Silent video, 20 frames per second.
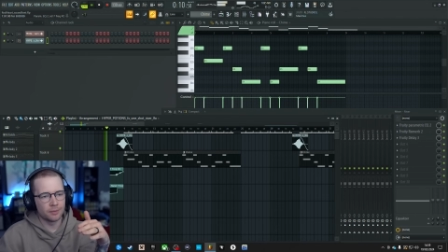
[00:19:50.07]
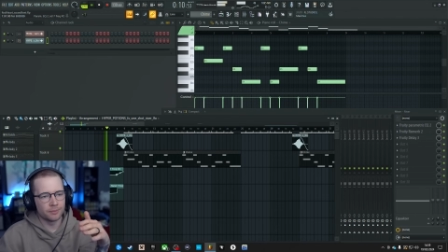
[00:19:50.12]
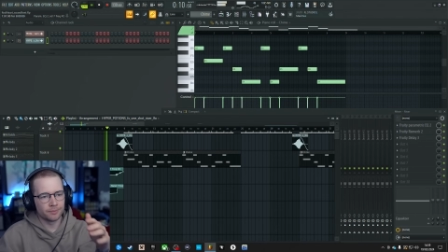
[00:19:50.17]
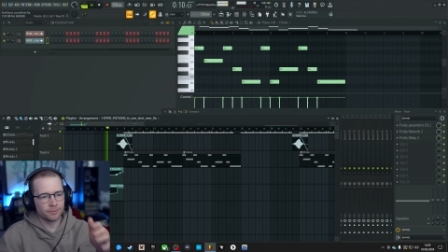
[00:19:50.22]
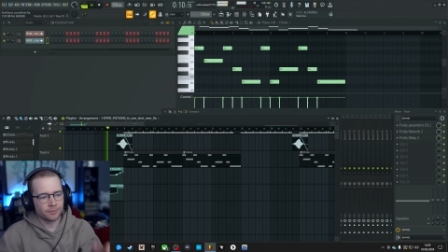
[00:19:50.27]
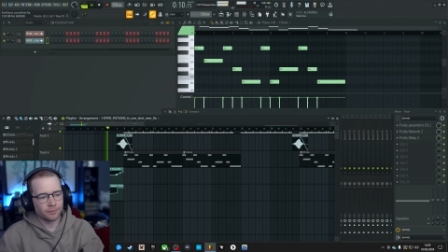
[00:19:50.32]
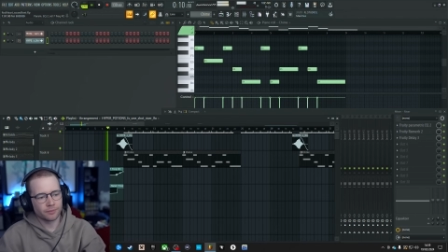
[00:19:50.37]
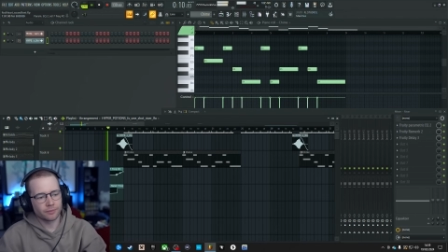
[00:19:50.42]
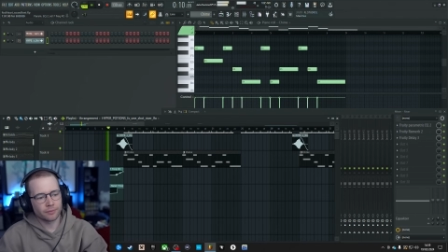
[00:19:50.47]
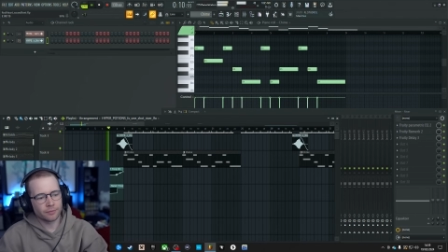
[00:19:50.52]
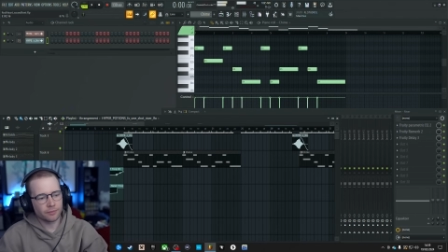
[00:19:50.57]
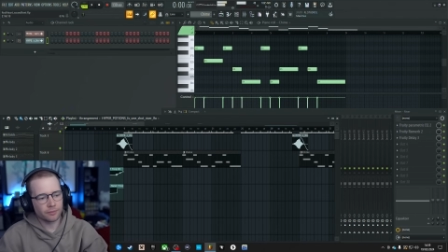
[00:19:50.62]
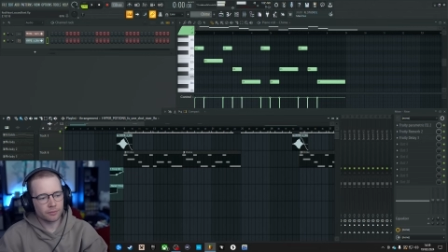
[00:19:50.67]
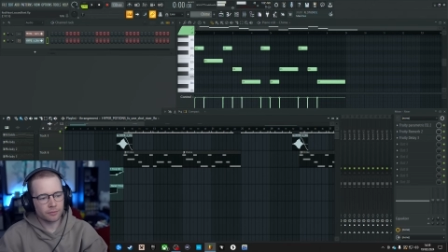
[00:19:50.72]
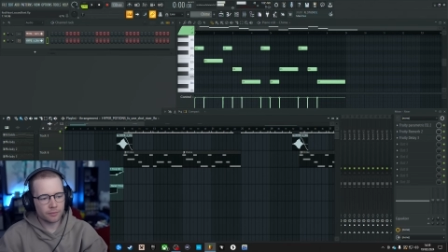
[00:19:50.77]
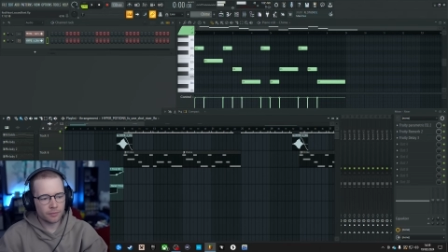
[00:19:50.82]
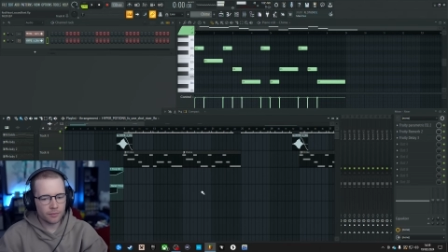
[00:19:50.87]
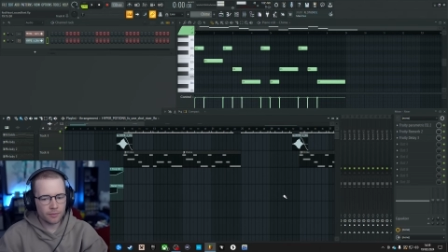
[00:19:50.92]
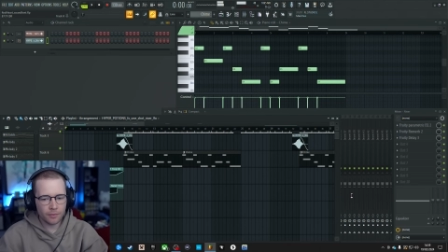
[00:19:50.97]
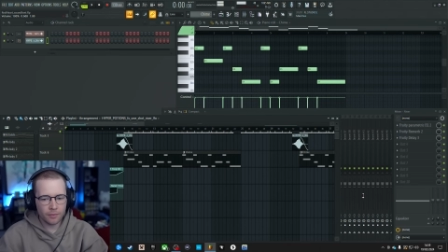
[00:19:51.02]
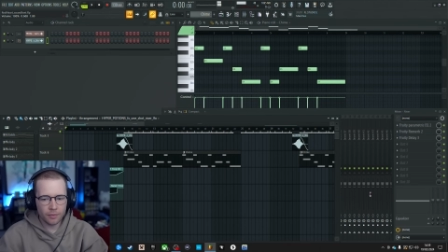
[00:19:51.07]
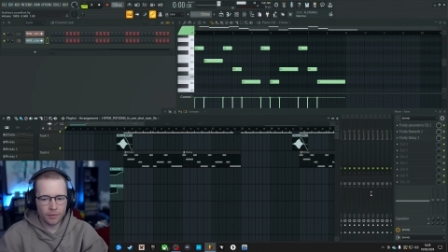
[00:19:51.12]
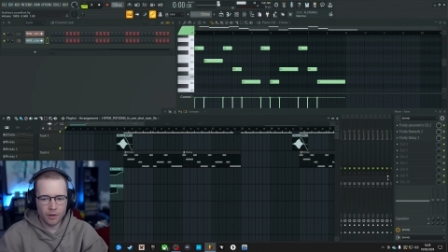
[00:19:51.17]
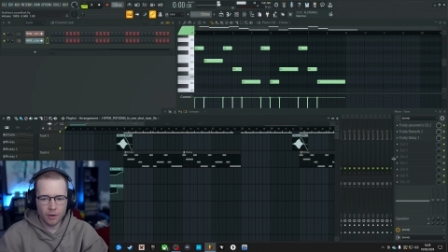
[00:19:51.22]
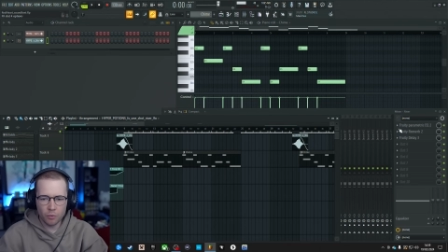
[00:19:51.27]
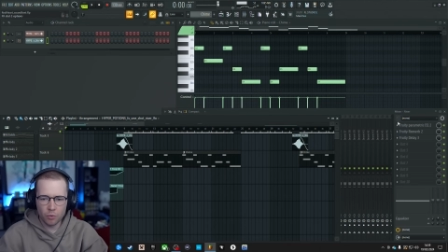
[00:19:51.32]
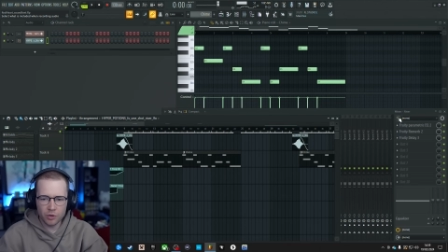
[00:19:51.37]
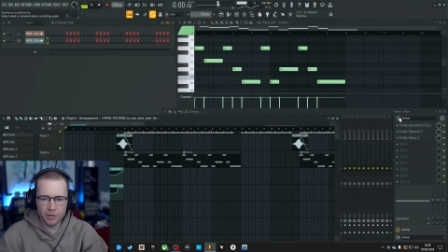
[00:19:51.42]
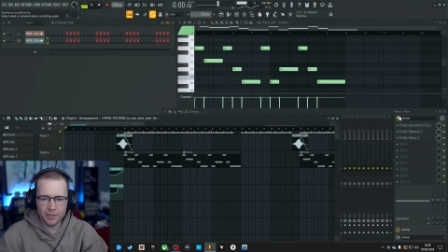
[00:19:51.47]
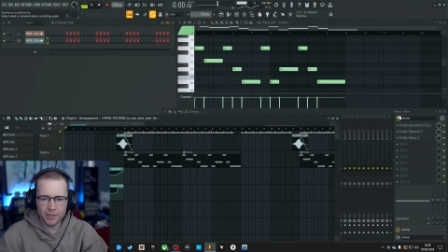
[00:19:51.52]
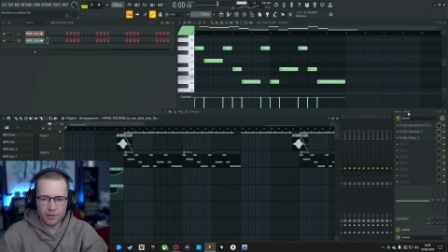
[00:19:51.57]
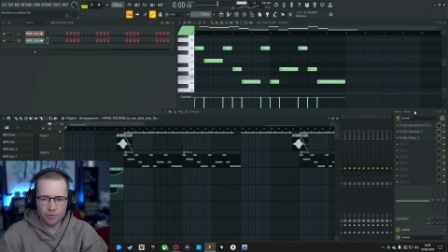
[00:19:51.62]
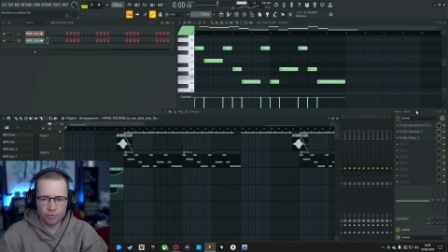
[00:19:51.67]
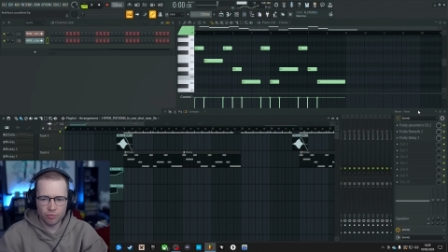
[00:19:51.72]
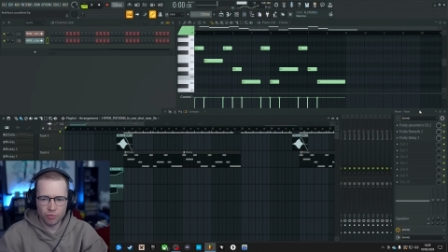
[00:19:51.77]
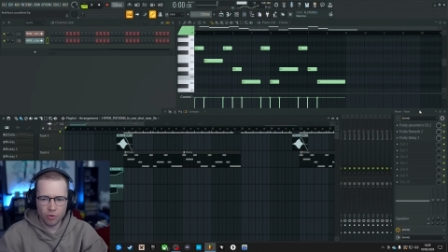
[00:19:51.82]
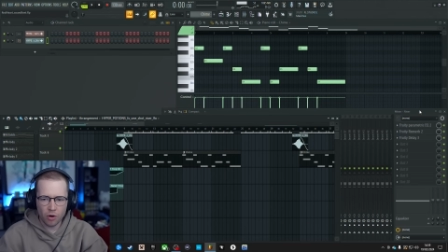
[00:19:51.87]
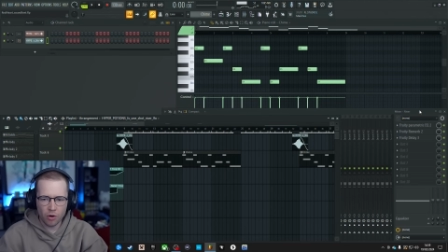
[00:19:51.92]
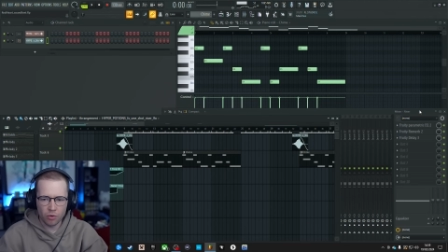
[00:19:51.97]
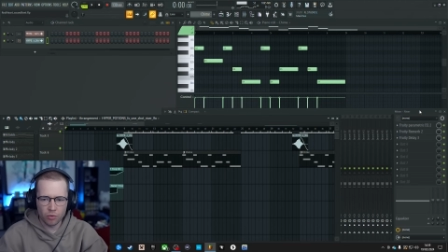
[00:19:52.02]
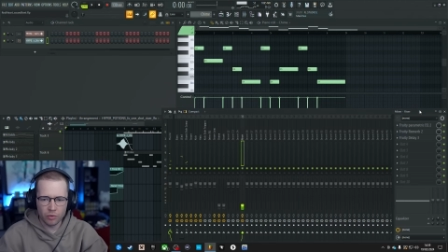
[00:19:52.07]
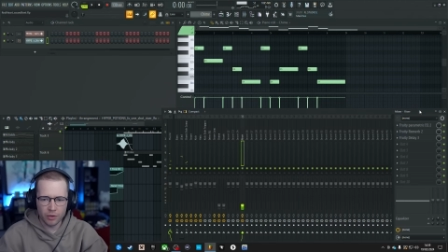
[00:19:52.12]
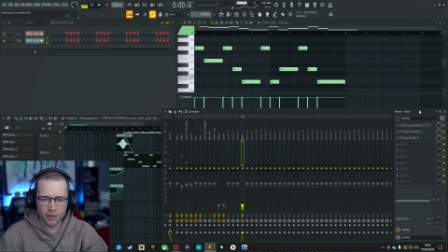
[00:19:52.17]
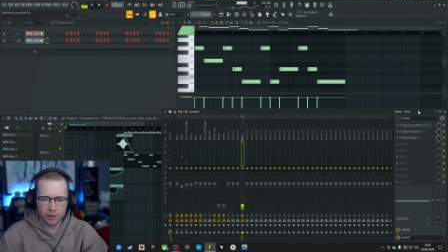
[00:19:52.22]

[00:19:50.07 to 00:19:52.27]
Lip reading: what does it roll?